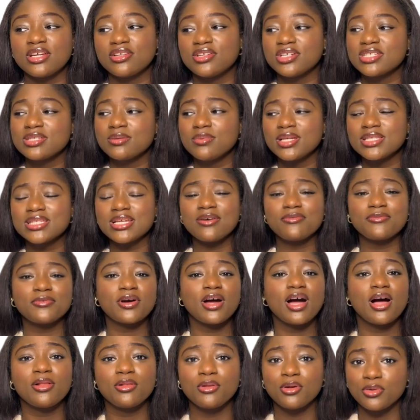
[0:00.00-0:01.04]
It doesn't matter for
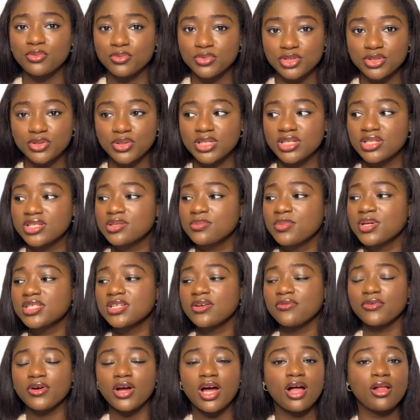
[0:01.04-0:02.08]
how long we do it. It doesn't
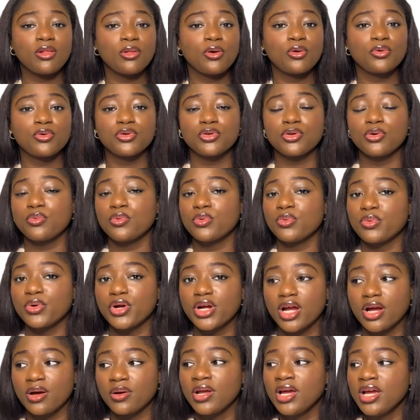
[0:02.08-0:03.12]
matter for how long we
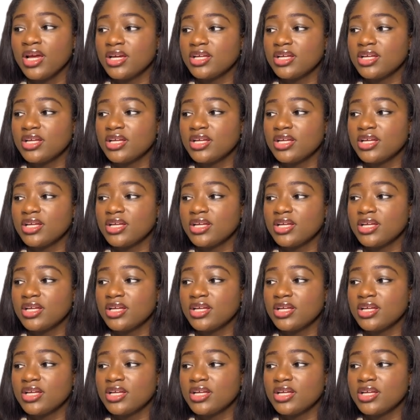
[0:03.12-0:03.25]
work out.